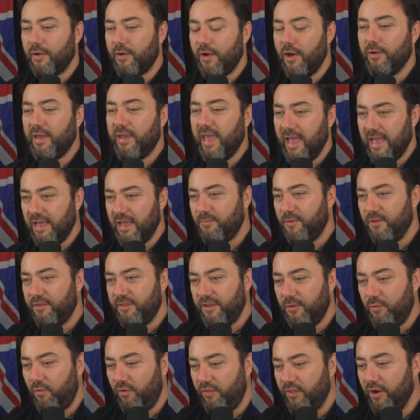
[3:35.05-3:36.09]
Okay, but
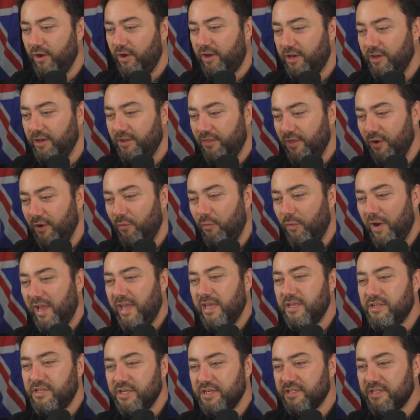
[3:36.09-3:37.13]
the
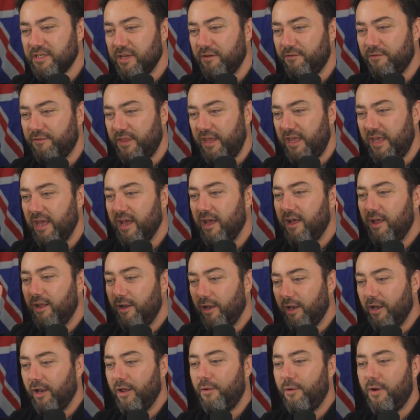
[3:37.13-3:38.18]
wages of the
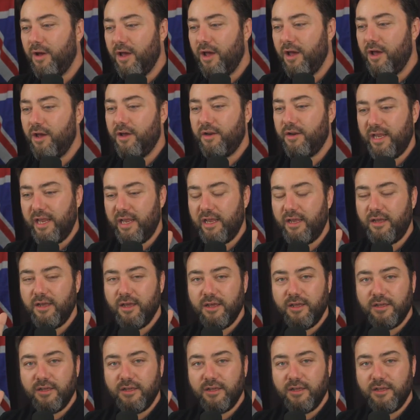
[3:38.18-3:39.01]
lower earning